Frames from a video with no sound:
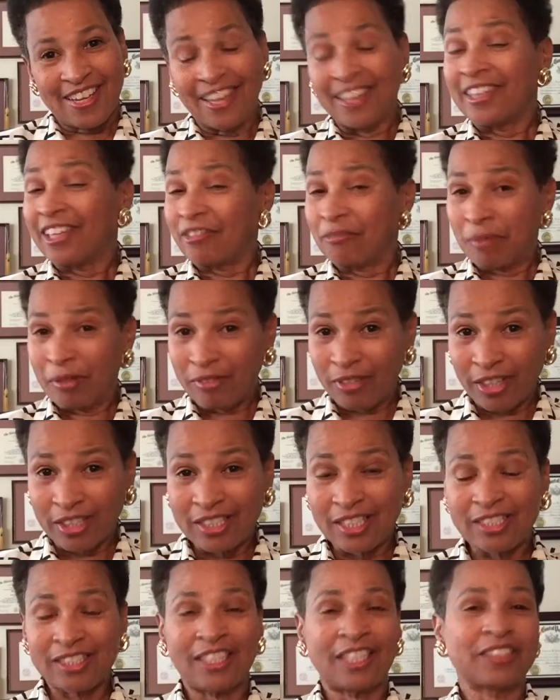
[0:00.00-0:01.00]
And they've been very
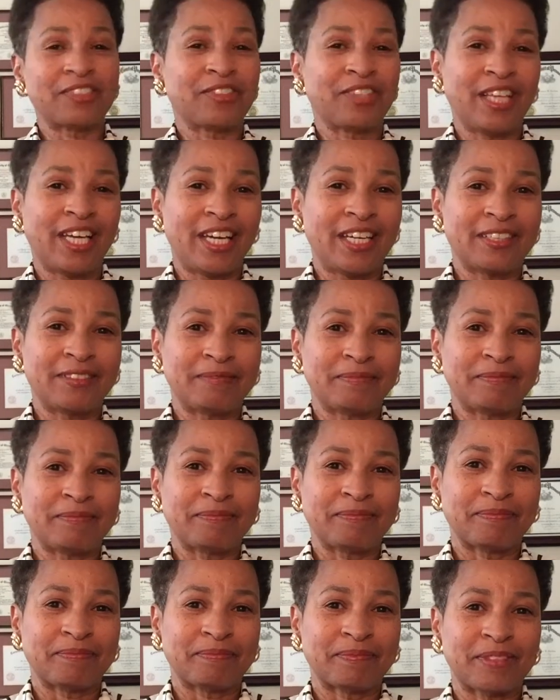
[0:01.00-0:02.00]
successful at it.
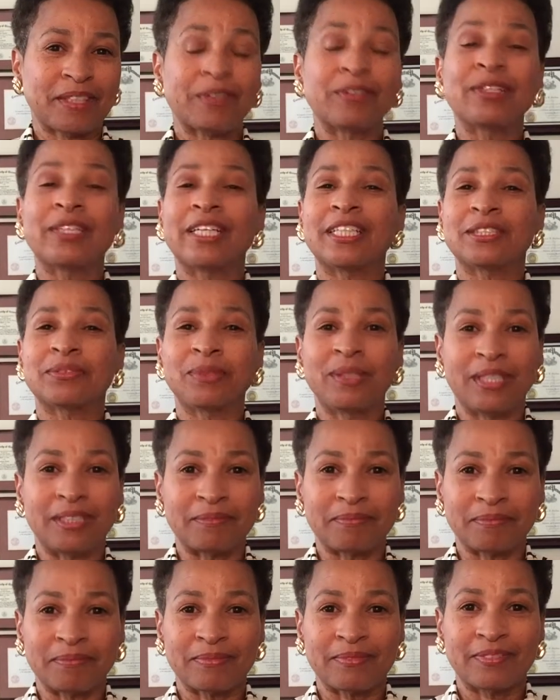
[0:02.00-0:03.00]
Well, guess
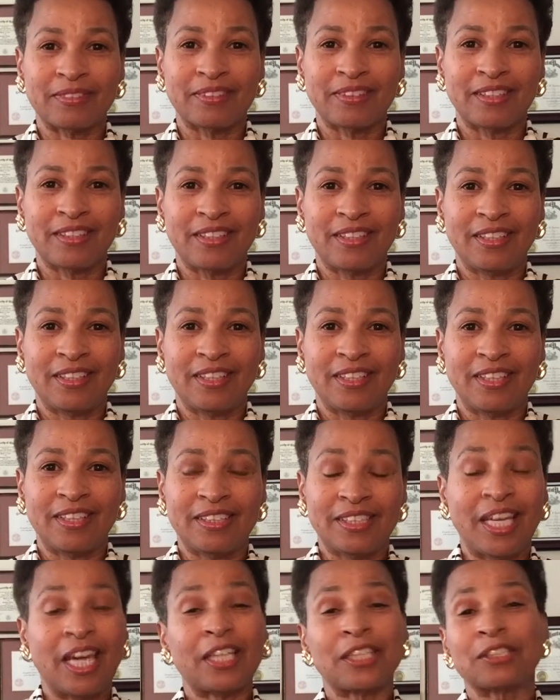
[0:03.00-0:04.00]
what?
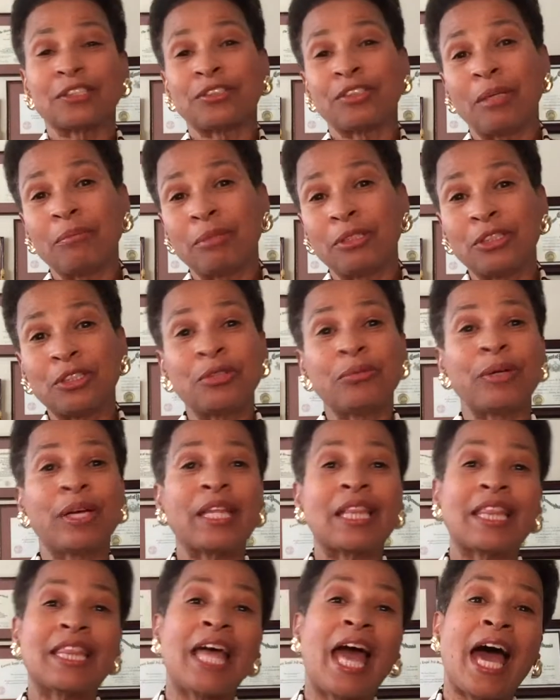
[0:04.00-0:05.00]
Donald Trump is
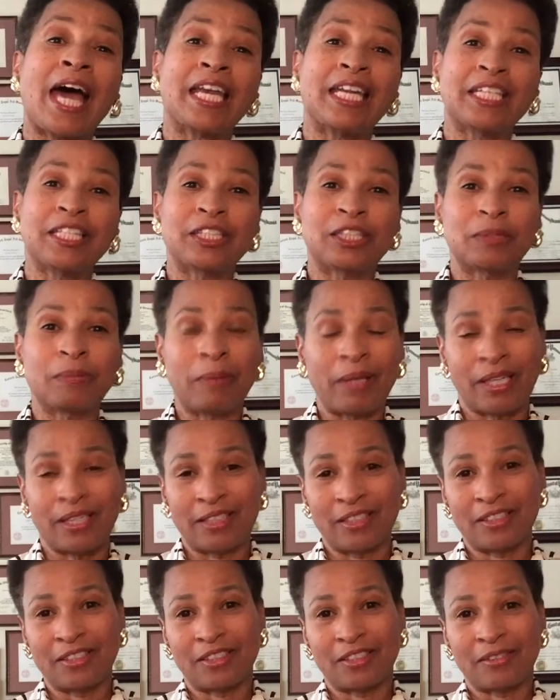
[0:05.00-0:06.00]
doing that in
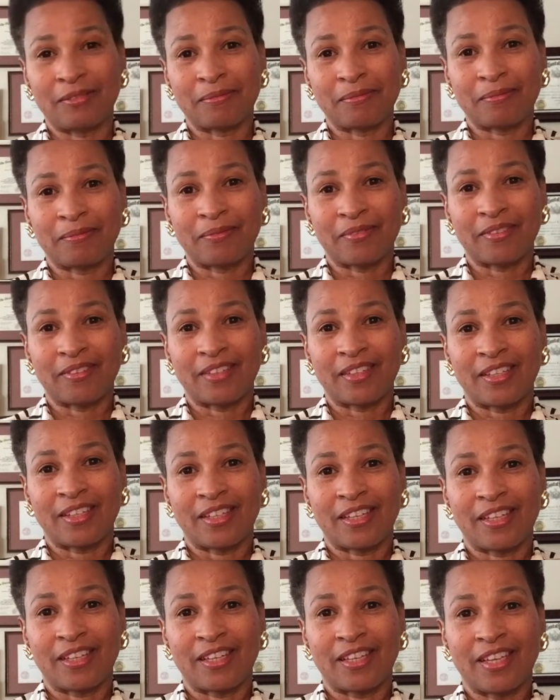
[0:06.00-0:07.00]
spades.
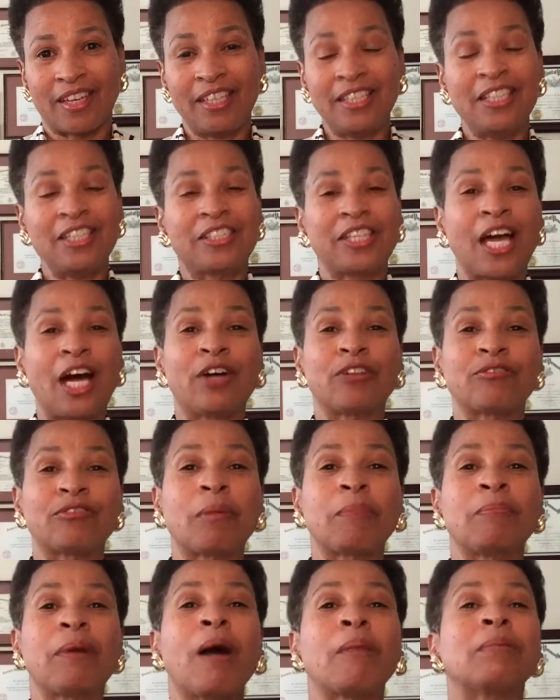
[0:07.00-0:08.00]
He's
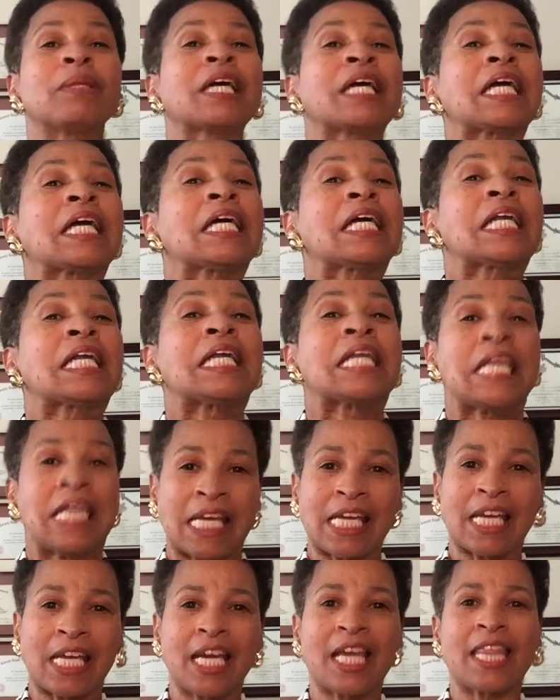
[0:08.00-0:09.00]

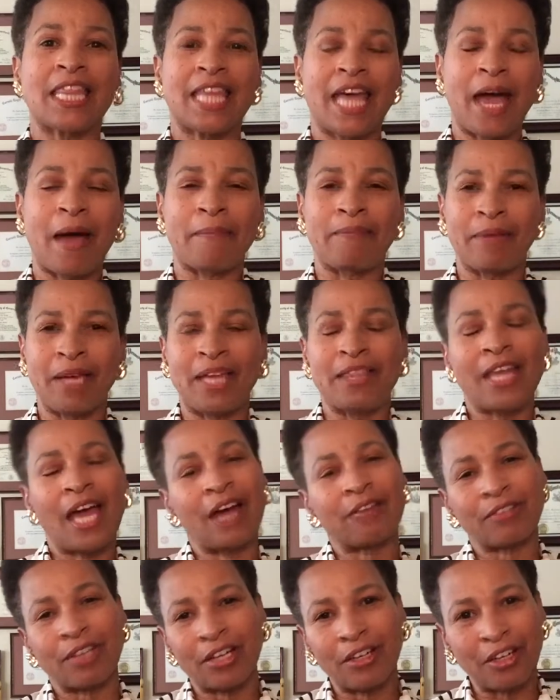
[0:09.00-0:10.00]
out-Republicaning them in
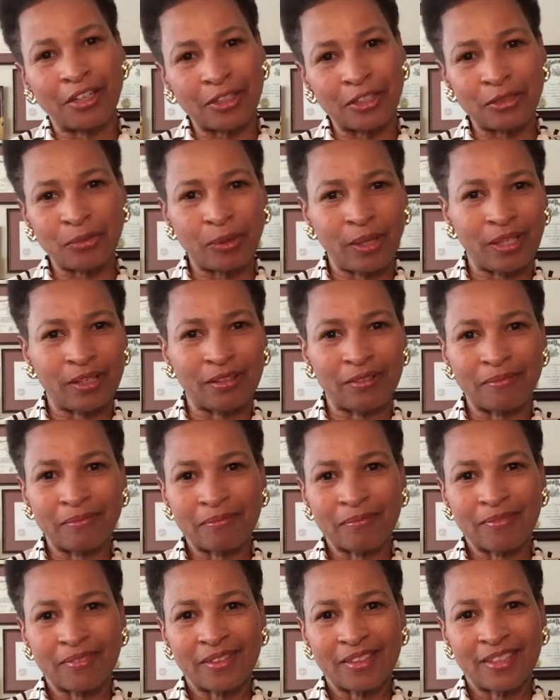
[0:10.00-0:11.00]
that regard as well.
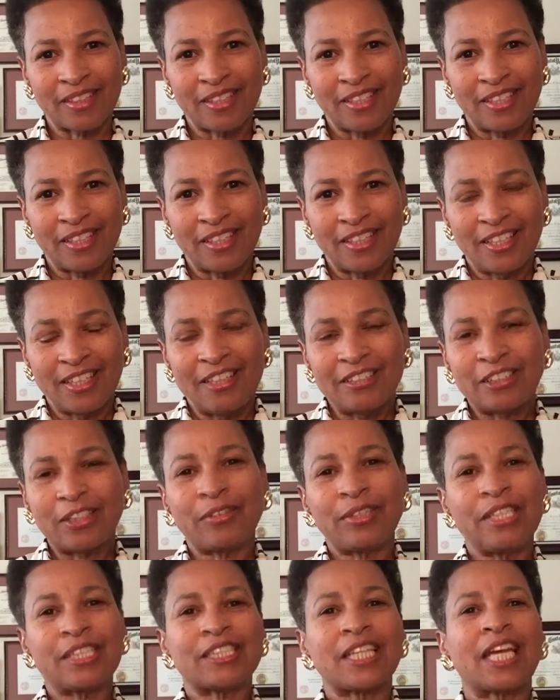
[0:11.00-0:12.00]

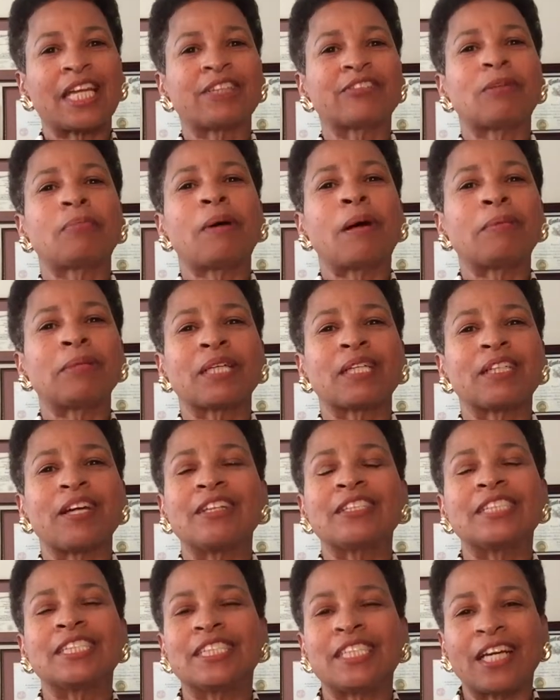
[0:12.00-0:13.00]
So he's like a Republican
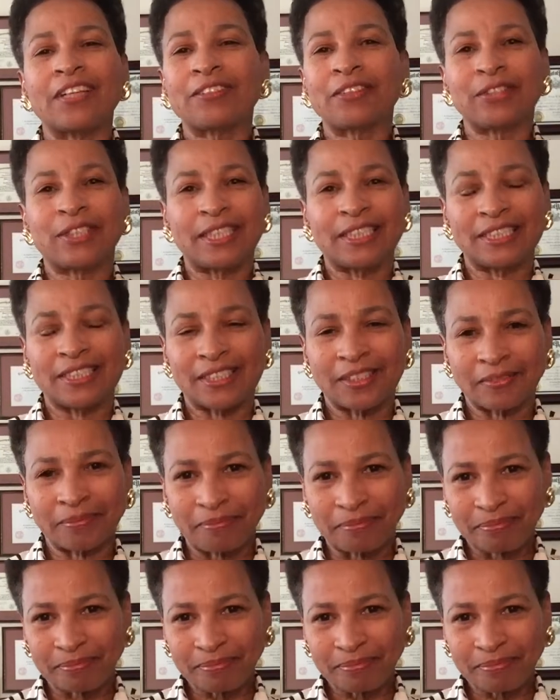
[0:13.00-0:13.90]
on steroids.